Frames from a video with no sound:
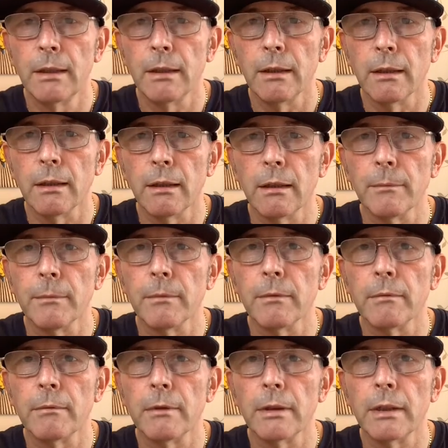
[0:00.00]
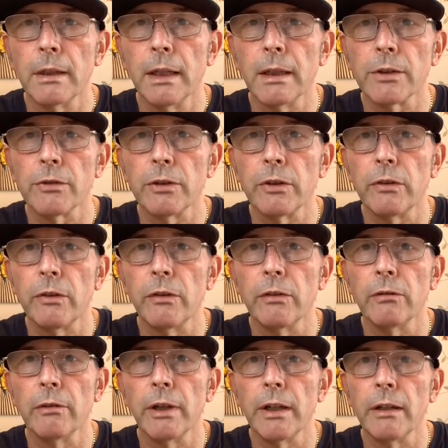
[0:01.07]
Um, the actress is
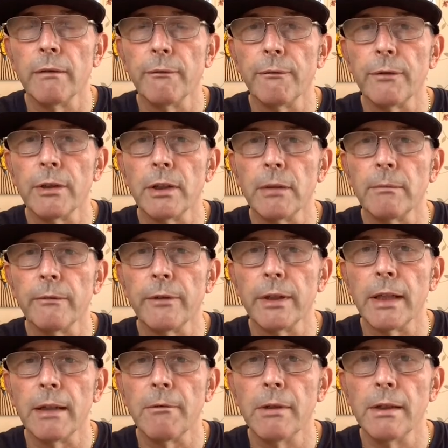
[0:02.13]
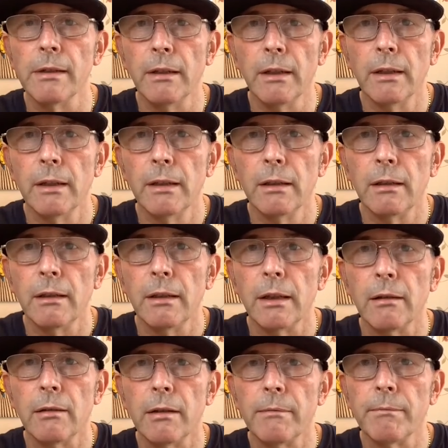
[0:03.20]
already confirmed for that one.
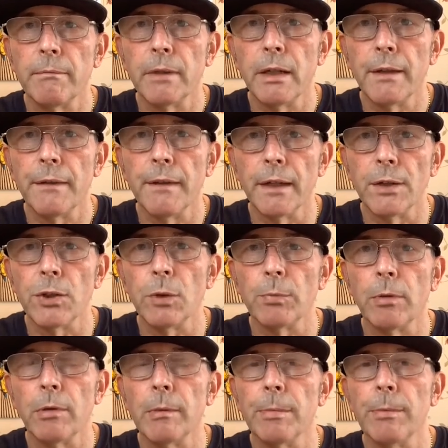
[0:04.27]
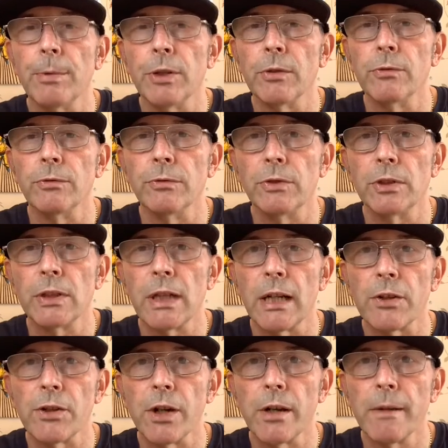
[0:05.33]
Now, I, I think she'll probably be called
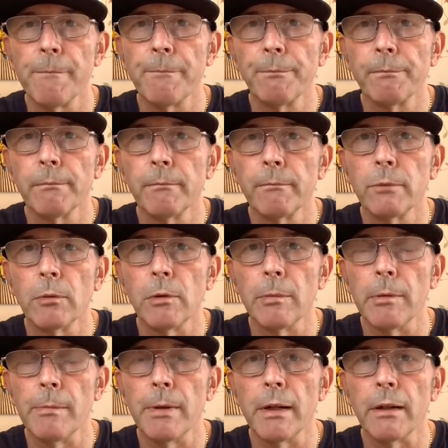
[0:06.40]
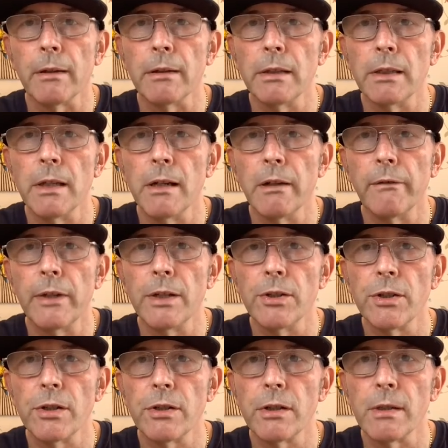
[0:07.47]
Stature. Probably be part of the Young
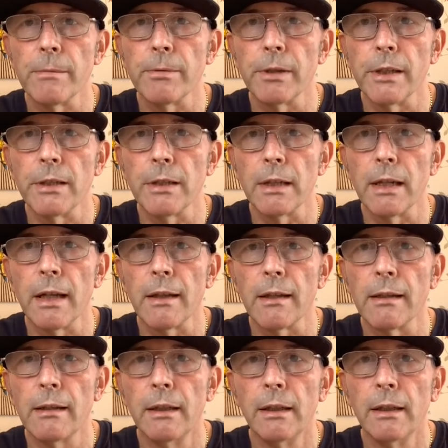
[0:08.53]
Avengers they're putting together.